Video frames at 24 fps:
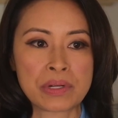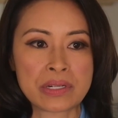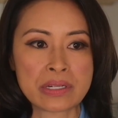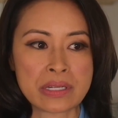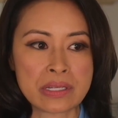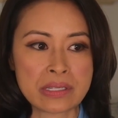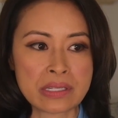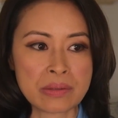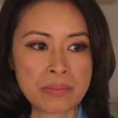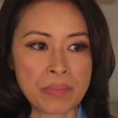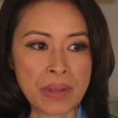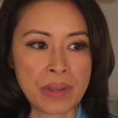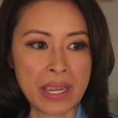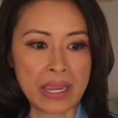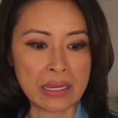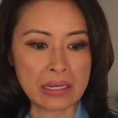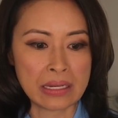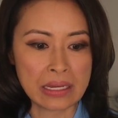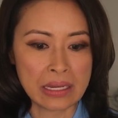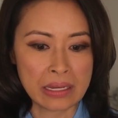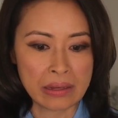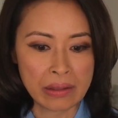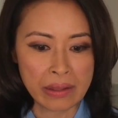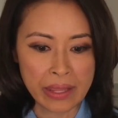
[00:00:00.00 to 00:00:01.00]

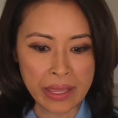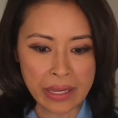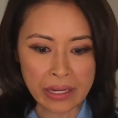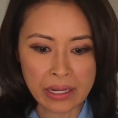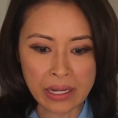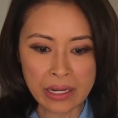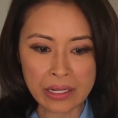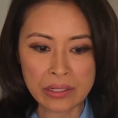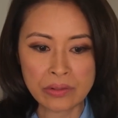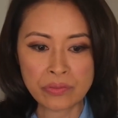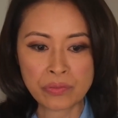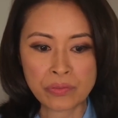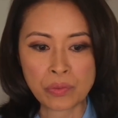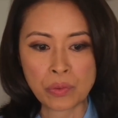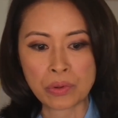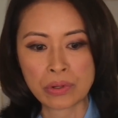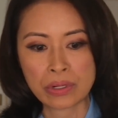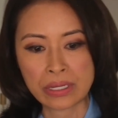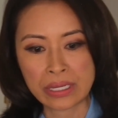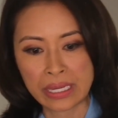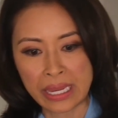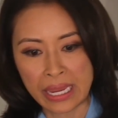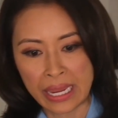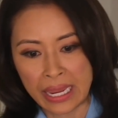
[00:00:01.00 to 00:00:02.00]
participate in that kind of
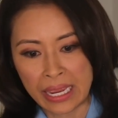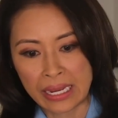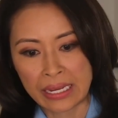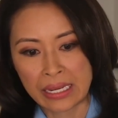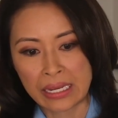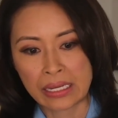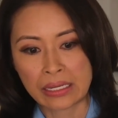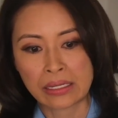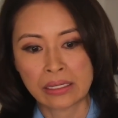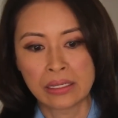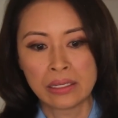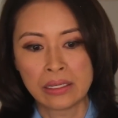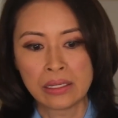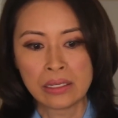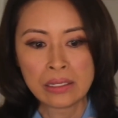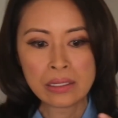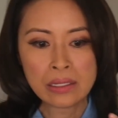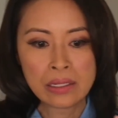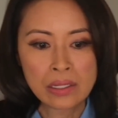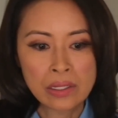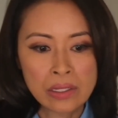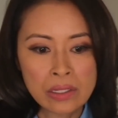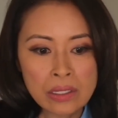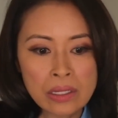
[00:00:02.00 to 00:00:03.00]
organic
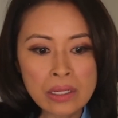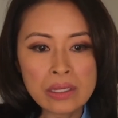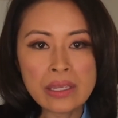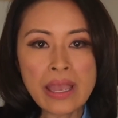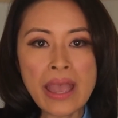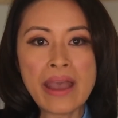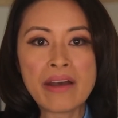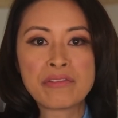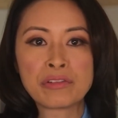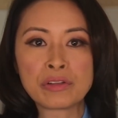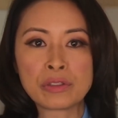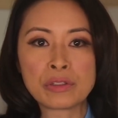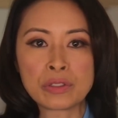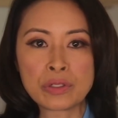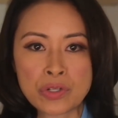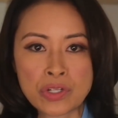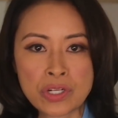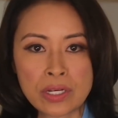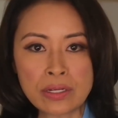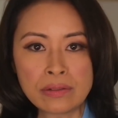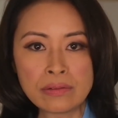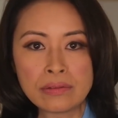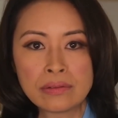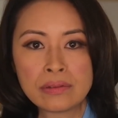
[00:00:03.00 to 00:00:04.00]

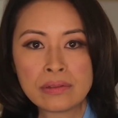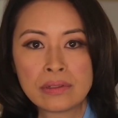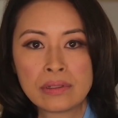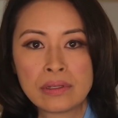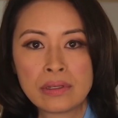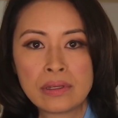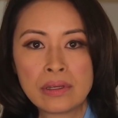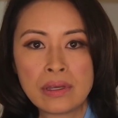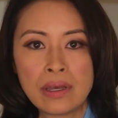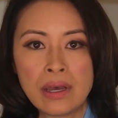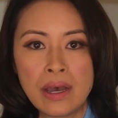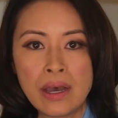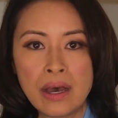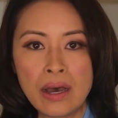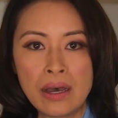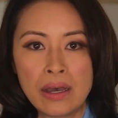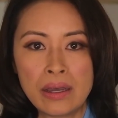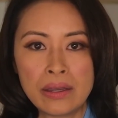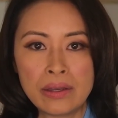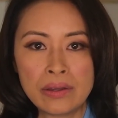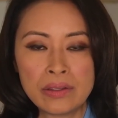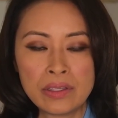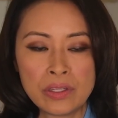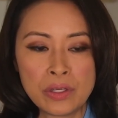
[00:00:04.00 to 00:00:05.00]
evolution.
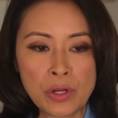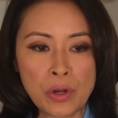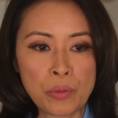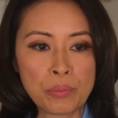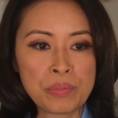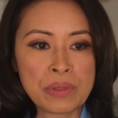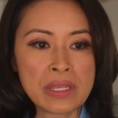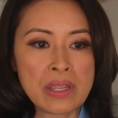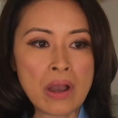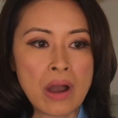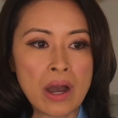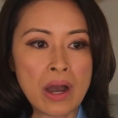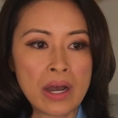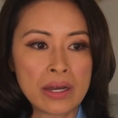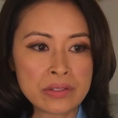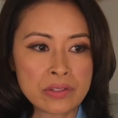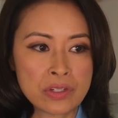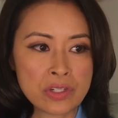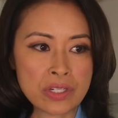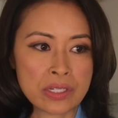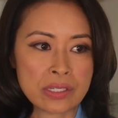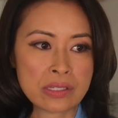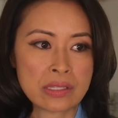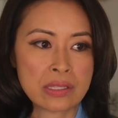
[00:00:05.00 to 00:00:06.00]

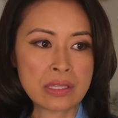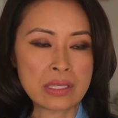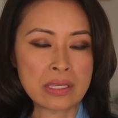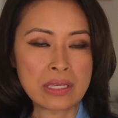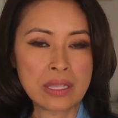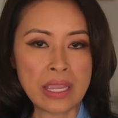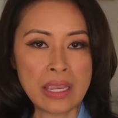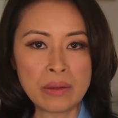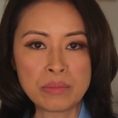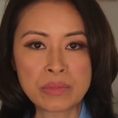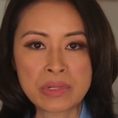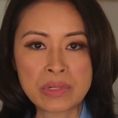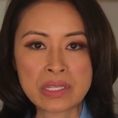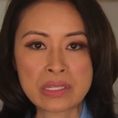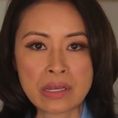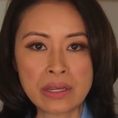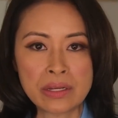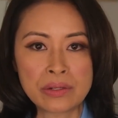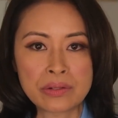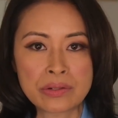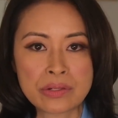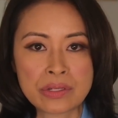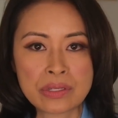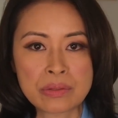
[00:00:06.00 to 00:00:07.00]
Beyond just the game
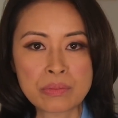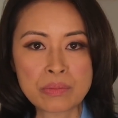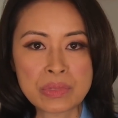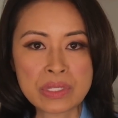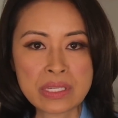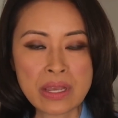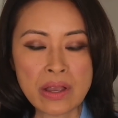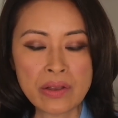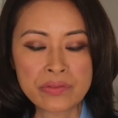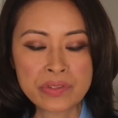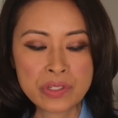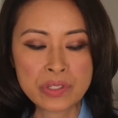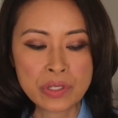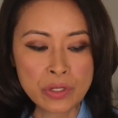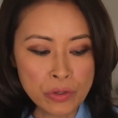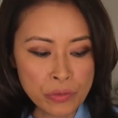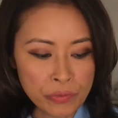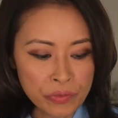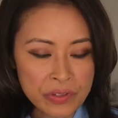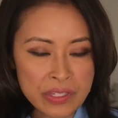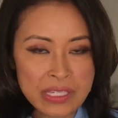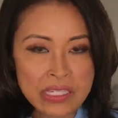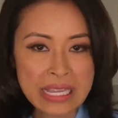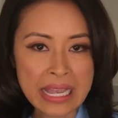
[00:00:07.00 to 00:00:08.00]
designers themselves.
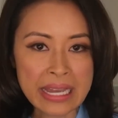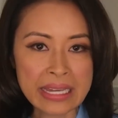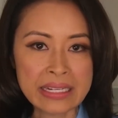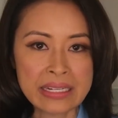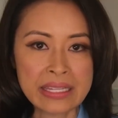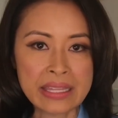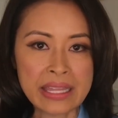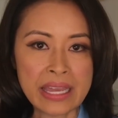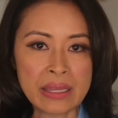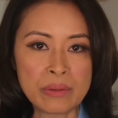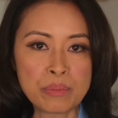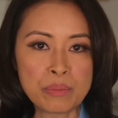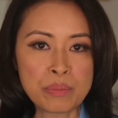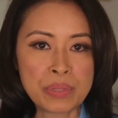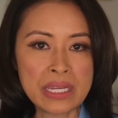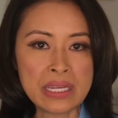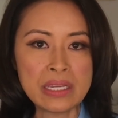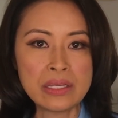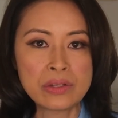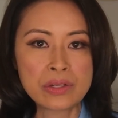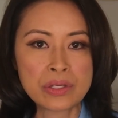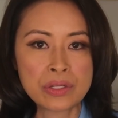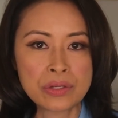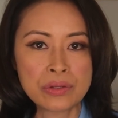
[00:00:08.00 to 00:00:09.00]
You've said that
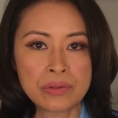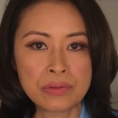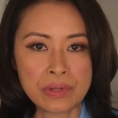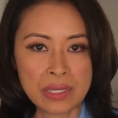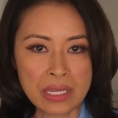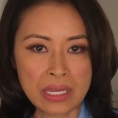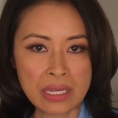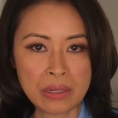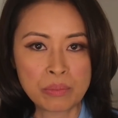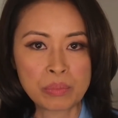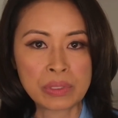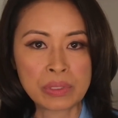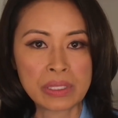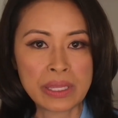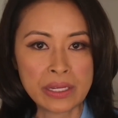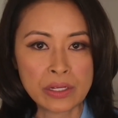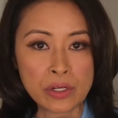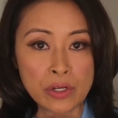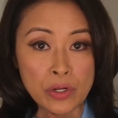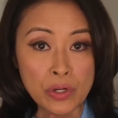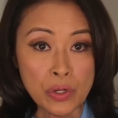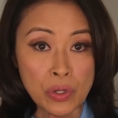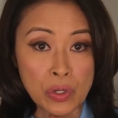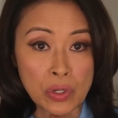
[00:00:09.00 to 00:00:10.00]
P2E, play
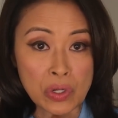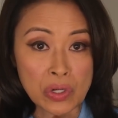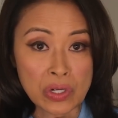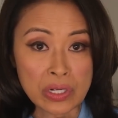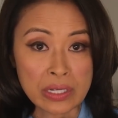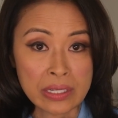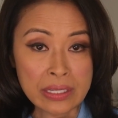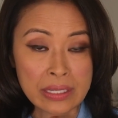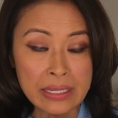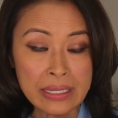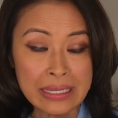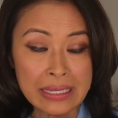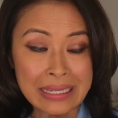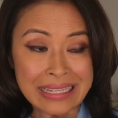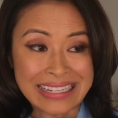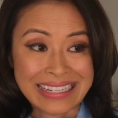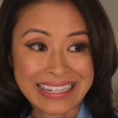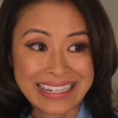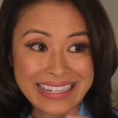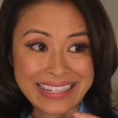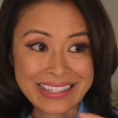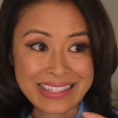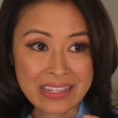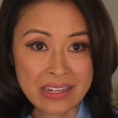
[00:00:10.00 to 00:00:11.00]
to earn,
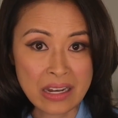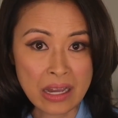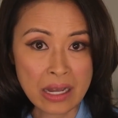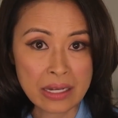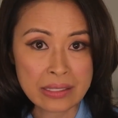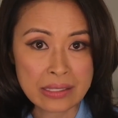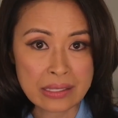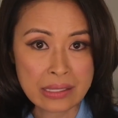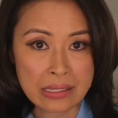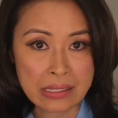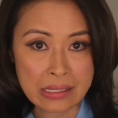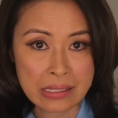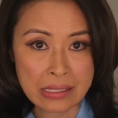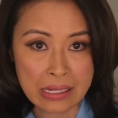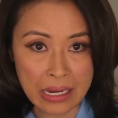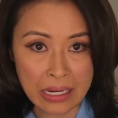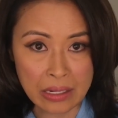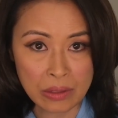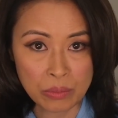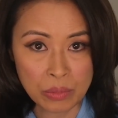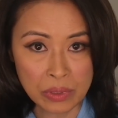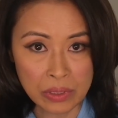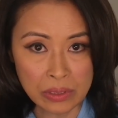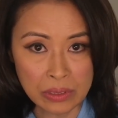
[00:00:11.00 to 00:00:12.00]
is not
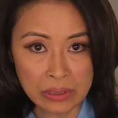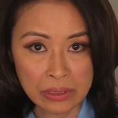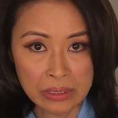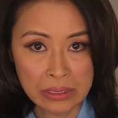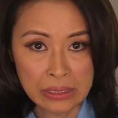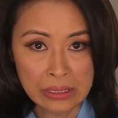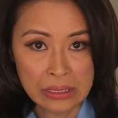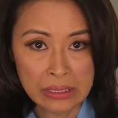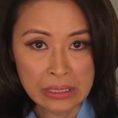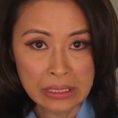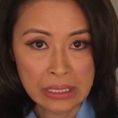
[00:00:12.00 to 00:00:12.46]
sustainable.